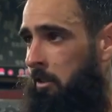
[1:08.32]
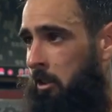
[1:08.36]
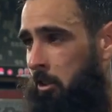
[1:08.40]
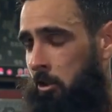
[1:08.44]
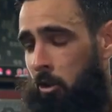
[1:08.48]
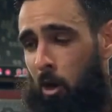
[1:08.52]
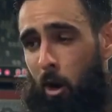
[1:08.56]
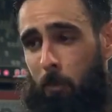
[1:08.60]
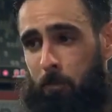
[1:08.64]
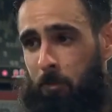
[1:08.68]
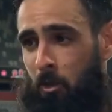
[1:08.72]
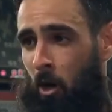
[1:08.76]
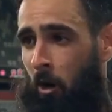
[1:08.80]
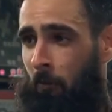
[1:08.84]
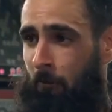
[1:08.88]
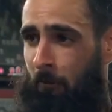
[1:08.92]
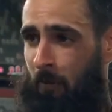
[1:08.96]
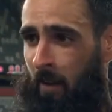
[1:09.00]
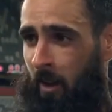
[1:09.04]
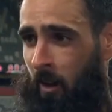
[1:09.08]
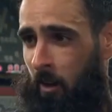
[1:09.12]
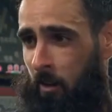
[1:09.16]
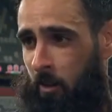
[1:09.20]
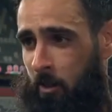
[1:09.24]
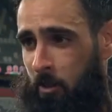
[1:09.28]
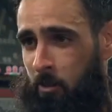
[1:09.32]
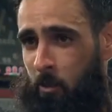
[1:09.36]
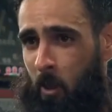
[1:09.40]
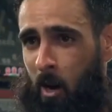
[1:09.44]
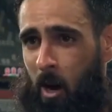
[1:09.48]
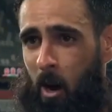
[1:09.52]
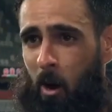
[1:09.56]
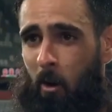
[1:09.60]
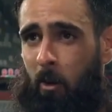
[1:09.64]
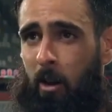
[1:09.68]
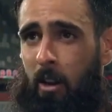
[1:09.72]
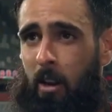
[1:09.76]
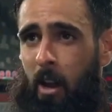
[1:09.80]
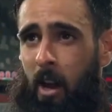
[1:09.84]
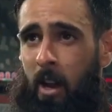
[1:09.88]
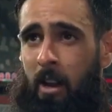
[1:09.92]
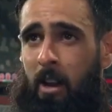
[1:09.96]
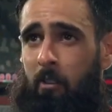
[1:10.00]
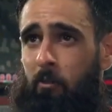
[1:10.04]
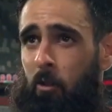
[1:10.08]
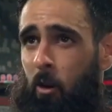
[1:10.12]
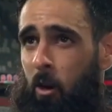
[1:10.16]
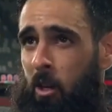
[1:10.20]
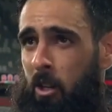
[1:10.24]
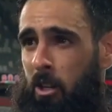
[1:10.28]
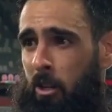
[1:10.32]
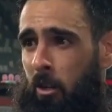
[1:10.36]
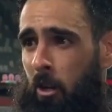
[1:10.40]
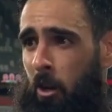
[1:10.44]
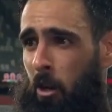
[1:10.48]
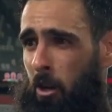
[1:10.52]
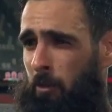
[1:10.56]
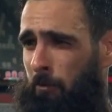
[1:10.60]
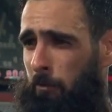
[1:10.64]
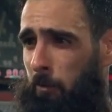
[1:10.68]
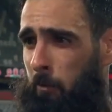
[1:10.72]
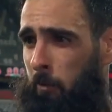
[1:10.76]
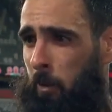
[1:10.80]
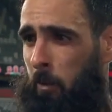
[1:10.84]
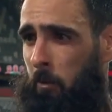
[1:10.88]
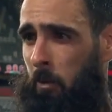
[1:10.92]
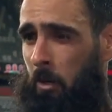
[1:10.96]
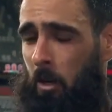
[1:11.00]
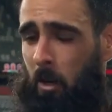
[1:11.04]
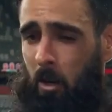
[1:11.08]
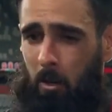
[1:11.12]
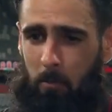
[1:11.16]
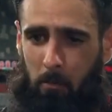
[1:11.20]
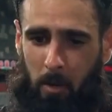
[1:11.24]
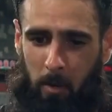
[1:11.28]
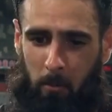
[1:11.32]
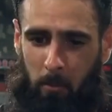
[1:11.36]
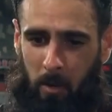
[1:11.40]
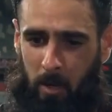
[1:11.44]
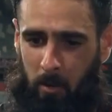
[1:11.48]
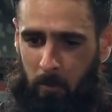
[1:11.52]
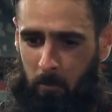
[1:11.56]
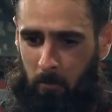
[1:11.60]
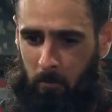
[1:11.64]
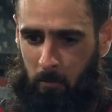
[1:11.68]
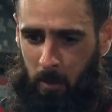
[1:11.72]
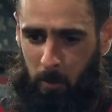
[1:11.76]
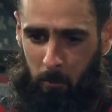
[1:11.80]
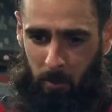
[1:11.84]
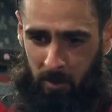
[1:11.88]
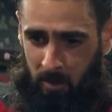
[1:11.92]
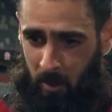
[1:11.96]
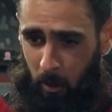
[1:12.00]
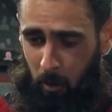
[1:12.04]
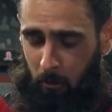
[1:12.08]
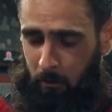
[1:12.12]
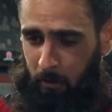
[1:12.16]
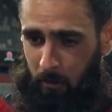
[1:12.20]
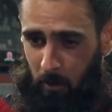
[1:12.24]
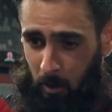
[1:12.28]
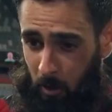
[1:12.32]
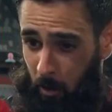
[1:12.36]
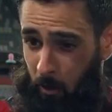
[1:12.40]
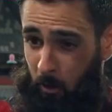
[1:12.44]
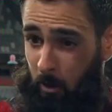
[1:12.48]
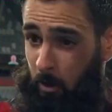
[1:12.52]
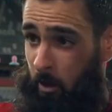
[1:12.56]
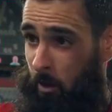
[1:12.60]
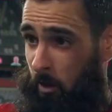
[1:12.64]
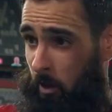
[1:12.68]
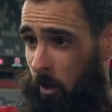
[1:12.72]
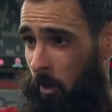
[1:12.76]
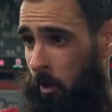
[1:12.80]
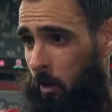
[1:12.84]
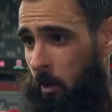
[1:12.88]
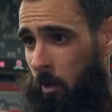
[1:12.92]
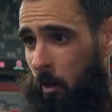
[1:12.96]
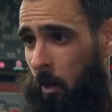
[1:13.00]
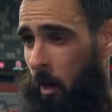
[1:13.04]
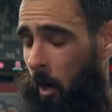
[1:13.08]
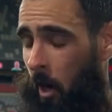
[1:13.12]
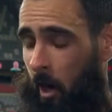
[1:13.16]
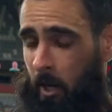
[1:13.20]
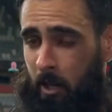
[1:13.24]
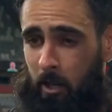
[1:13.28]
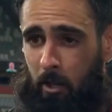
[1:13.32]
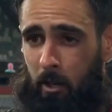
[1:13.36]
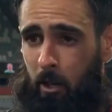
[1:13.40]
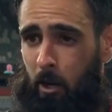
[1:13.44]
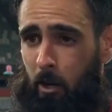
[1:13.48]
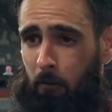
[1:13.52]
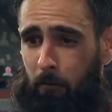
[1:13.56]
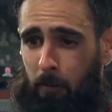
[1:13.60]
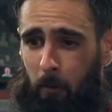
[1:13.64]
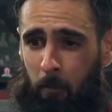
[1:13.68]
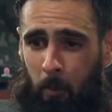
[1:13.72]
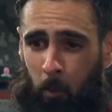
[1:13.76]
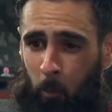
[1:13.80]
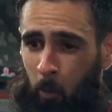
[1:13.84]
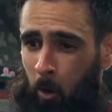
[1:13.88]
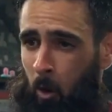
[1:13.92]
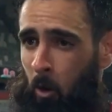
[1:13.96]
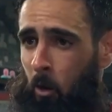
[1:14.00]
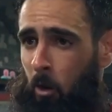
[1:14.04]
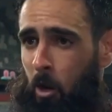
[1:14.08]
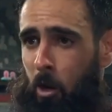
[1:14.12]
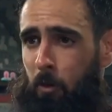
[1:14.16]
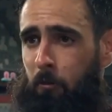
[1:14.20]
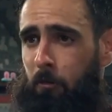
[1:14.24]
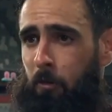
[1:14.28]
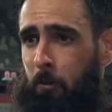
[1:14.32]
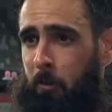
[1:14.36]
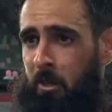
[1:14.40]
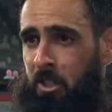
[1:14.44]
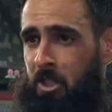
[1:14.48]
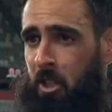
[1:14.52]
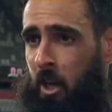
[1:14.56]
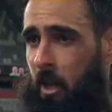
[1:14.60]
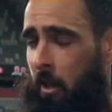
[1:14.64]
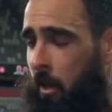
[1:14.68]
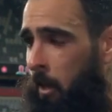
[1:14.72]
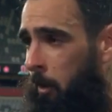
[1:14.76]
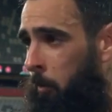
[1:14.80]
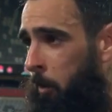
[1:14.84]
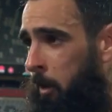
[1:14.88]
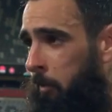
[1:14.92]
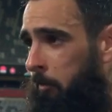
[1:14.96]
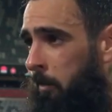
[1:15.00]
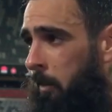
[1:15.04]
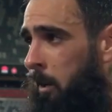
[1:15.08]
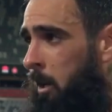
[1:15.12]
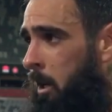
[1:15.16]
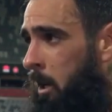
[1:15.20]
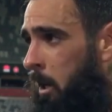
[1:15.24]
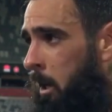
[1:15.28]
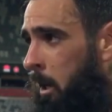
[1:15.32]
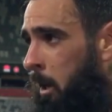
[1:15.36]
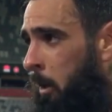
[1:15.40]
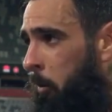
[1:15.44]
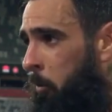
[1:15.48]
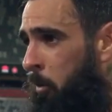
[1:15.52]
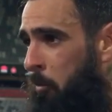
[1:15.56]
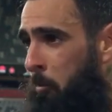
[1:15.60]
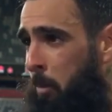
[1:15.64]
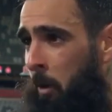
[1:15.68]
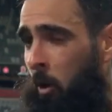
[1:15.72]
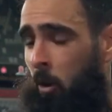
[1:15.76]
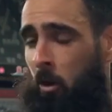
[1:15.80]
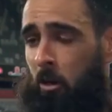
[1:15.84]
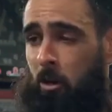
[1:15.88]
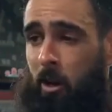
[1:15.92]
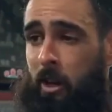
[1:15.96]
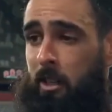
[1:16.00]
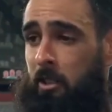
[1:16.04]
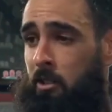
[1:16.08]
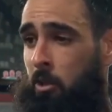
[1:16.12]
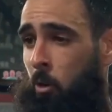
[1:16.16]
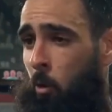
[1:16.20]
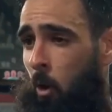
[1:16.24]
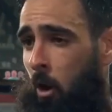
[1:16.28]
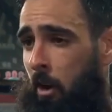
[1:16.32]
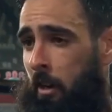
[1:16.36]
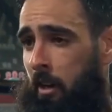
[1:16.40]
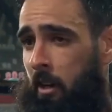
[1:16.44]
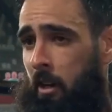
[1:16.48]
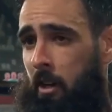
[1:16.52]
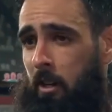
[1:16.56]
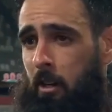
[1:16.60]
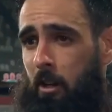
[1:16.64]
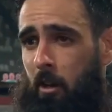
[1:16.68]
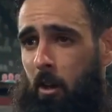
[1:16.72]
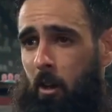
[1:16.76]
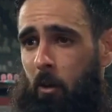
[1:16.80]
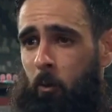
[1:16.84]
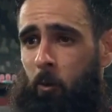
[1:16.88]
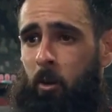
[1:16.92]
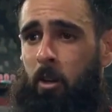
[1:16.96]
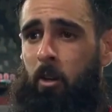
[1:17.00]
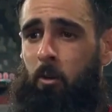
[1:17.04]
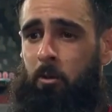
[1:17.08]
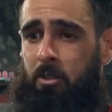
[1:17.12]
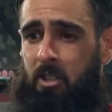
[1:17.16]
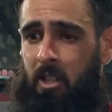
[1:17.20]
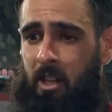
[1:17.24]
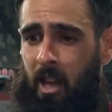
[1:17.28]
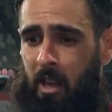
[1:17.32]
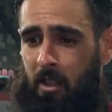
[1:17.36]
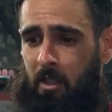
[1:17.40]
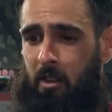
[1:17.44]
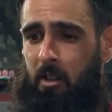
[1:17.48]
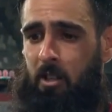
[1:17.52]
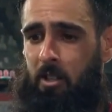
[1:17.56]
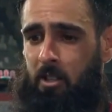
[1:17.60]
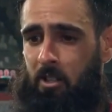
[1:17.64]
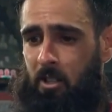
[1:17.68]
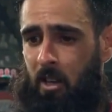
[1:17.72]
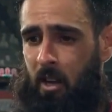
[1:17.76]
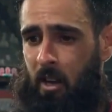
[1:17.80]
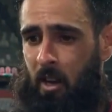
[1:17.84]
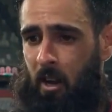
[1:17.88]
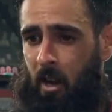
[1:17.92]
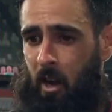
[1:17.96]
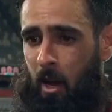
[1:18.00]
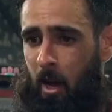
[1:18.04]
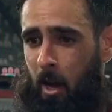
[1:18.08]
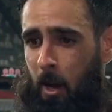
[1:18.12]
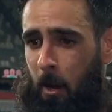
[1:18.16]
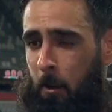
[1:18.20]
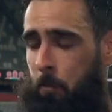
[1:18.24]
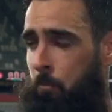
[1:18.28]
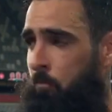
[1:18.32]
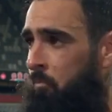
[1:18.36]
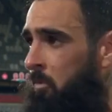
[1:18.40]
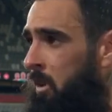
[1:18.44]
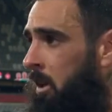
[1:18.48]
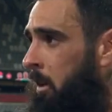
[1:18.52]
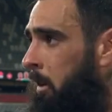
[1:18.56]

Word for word: He's a top, top fella as well, and, and everyone can learn from him, you know, me, me, me, myself included. I can learn from him. We all learn from each other. We've, we've built a great squad here, you know, real togetherness and, uh,